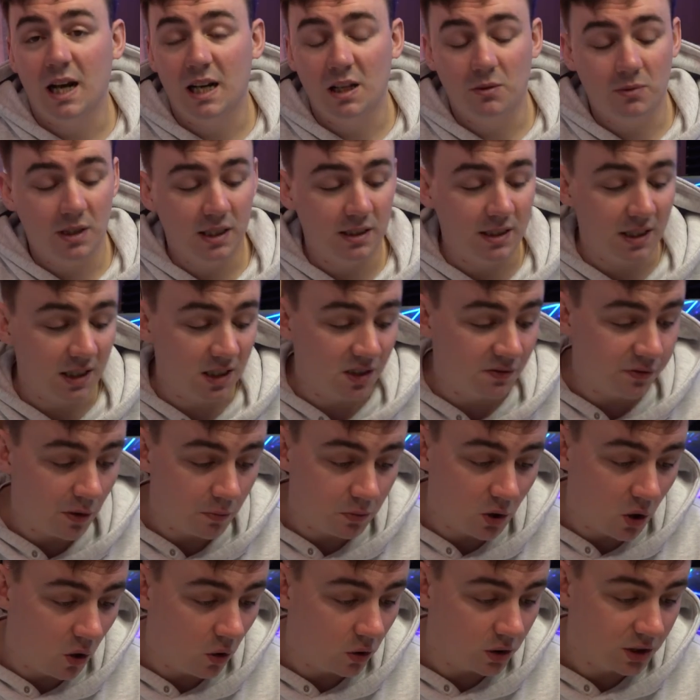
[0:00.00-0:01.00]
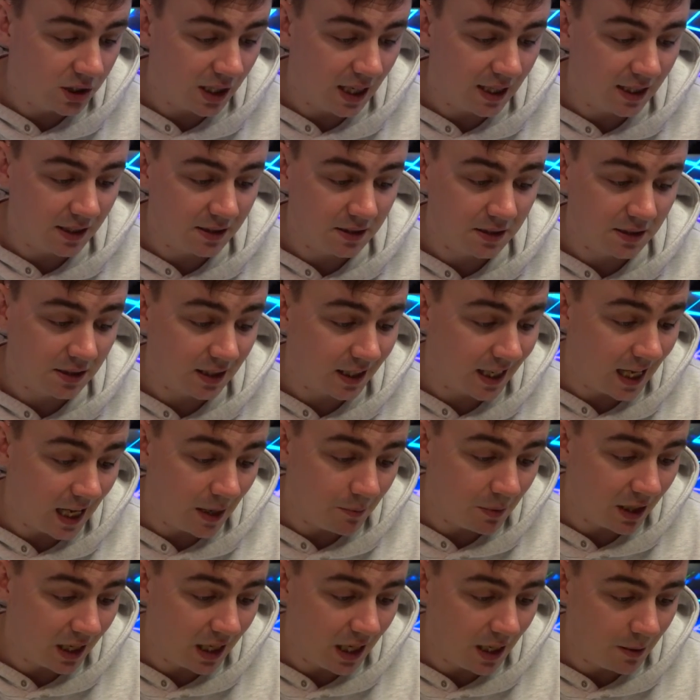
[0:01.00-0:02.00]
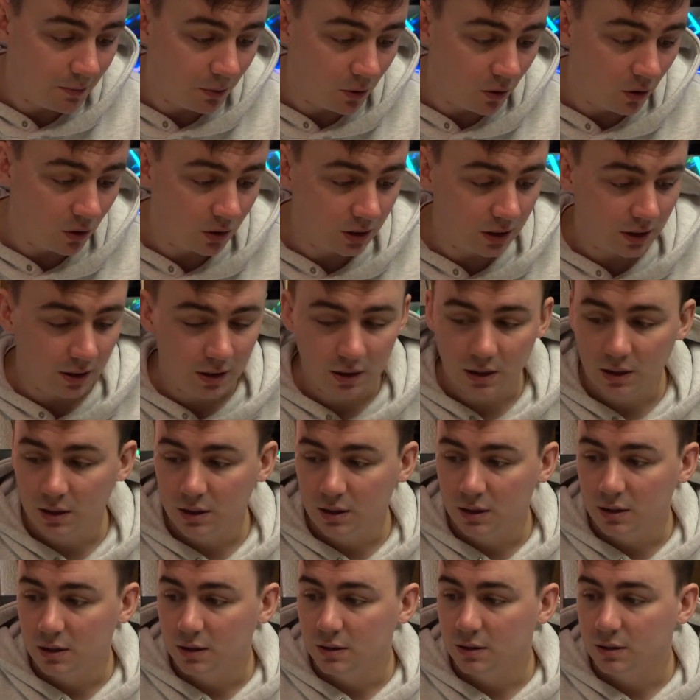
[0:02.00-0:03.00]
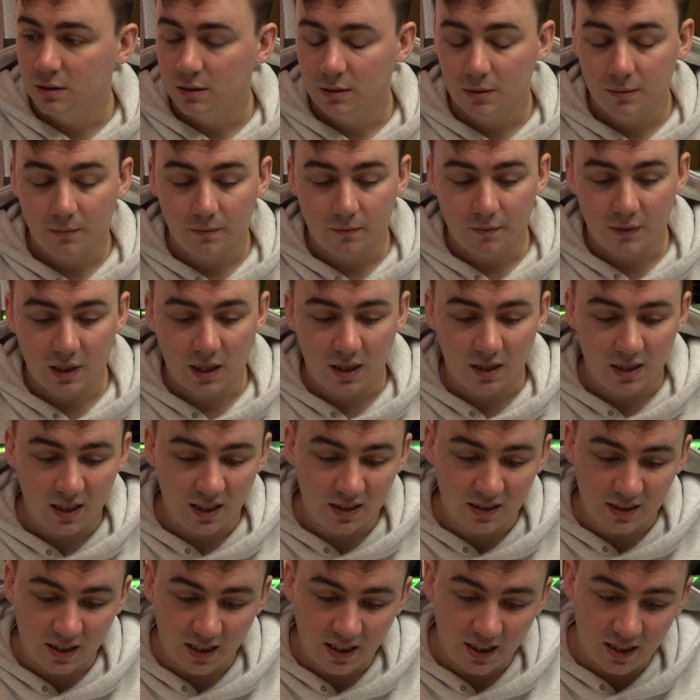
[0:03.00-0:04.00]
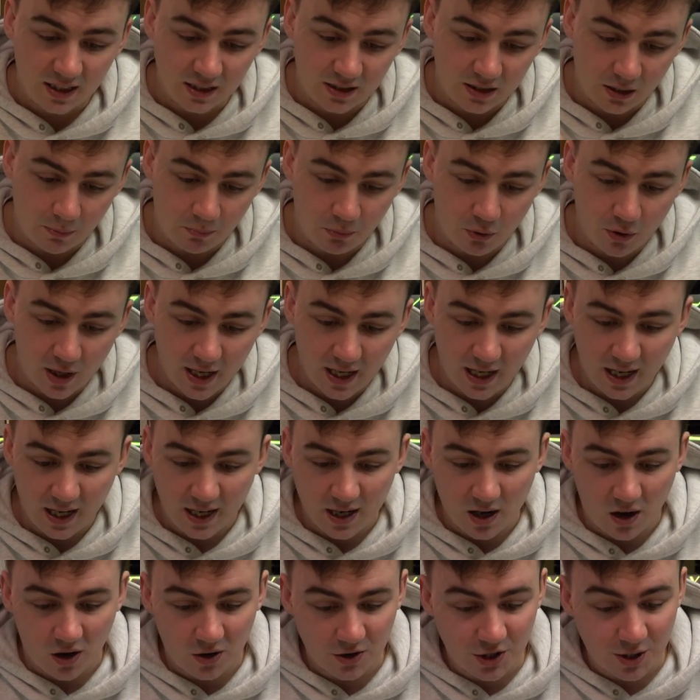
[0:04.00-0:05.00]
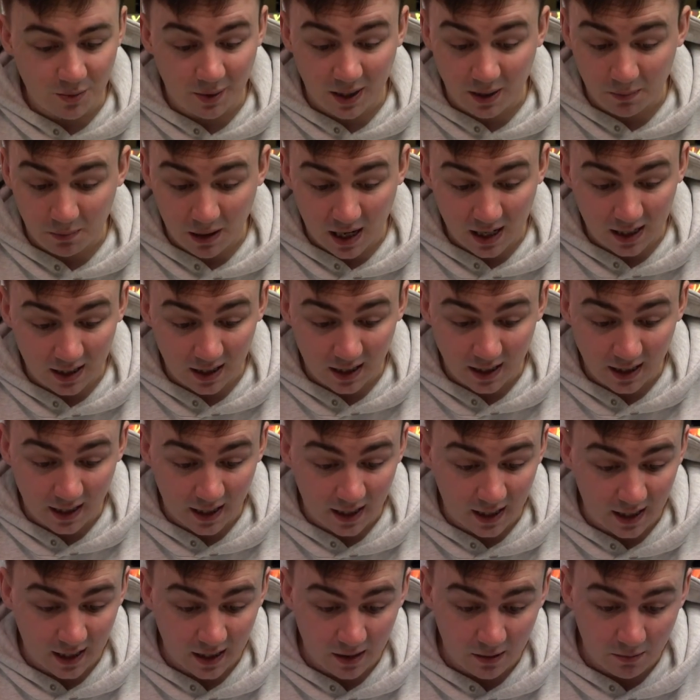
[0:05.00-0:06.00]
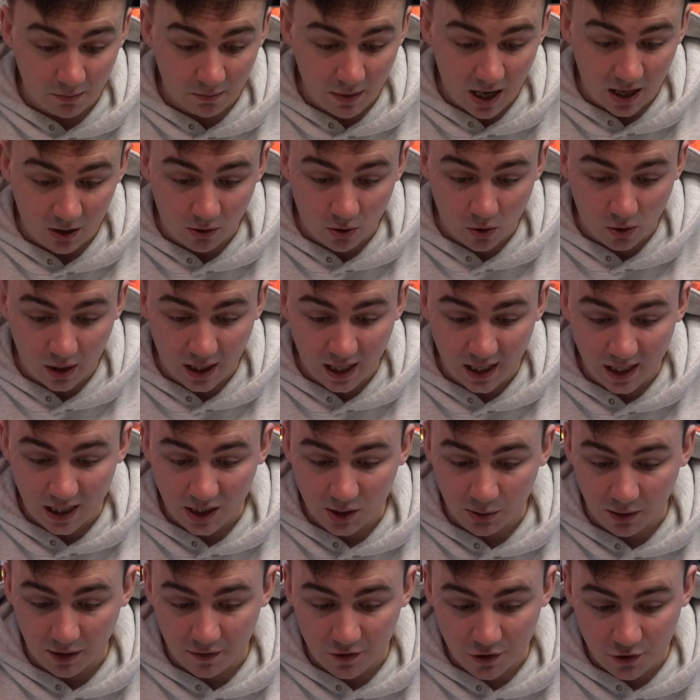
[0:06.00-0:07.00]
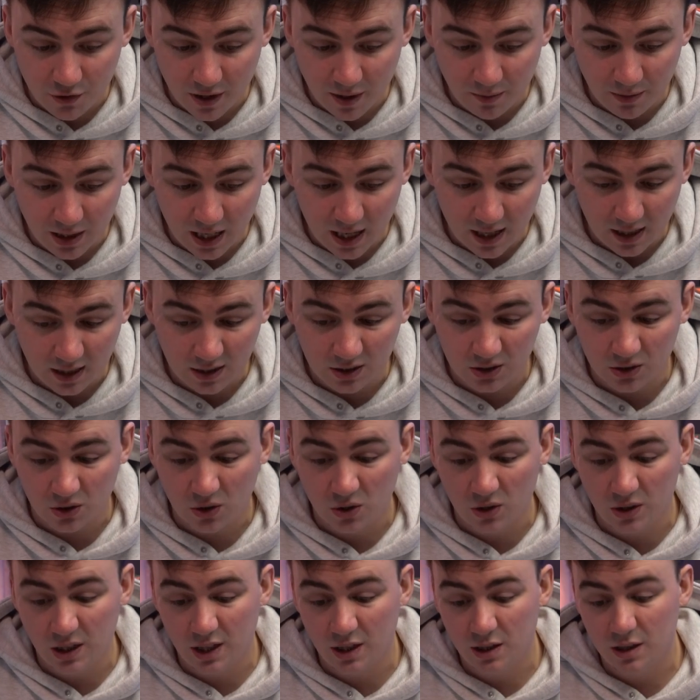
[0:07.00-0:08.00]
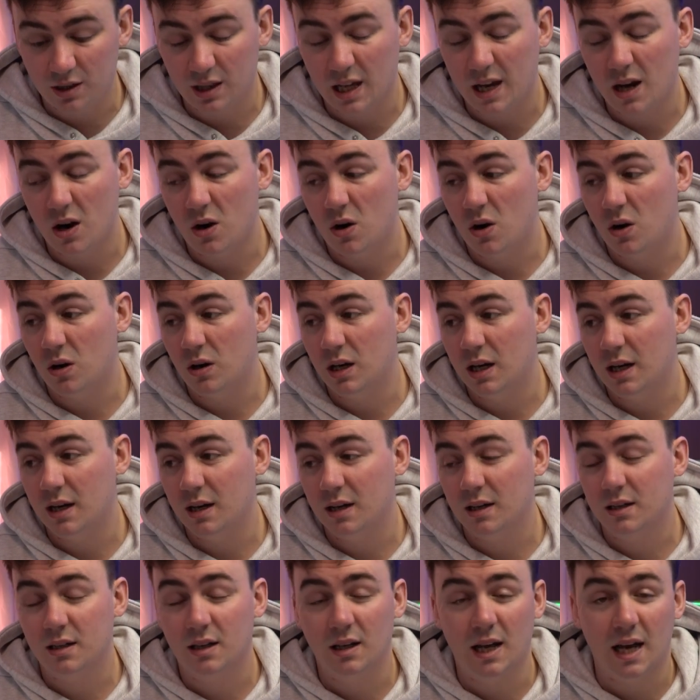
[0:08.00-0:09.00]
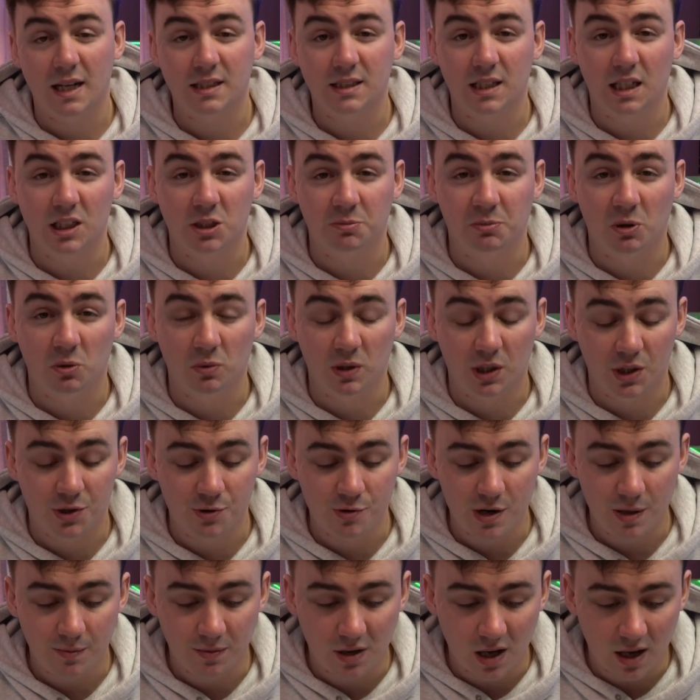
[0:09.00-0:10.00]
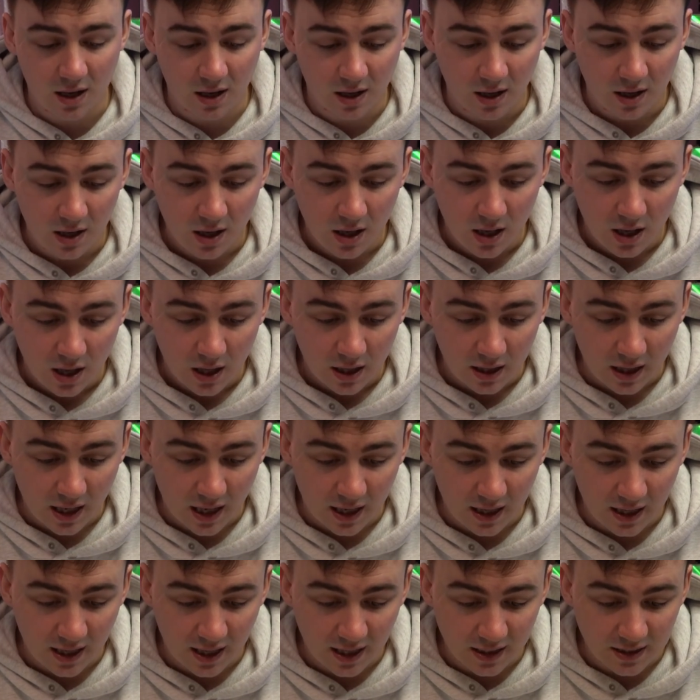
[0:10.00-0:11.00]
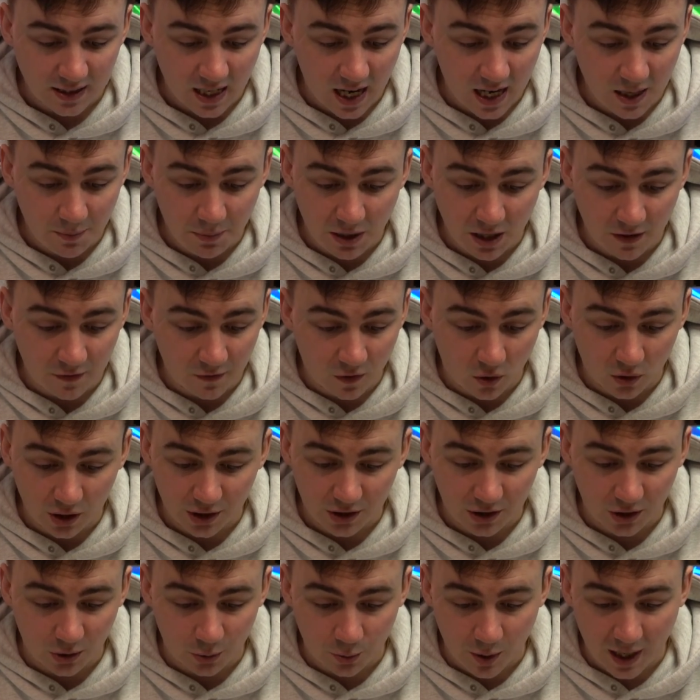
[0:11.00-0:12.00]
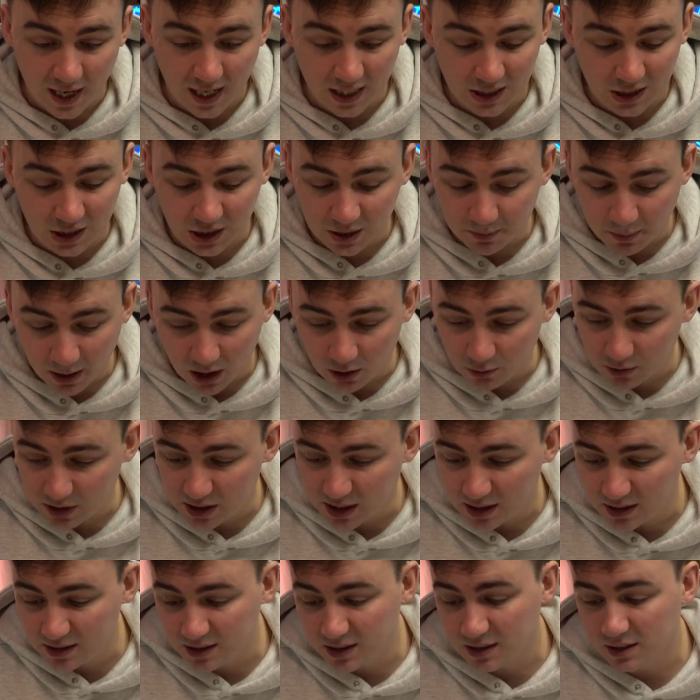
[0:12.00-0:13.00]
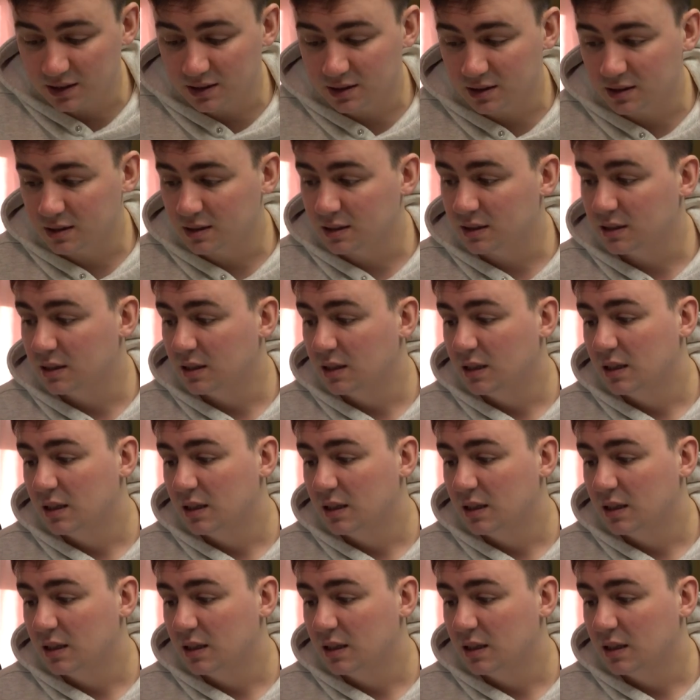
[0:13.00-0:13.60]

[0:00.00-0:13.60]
anyways, this is from Corsair. This is a gaming keyboard. This is per-key RGB backlighting, macro keys with Stream Deck, so you, they are uh, accessible with a Stream Deck. It is IP42 rated spill resistant.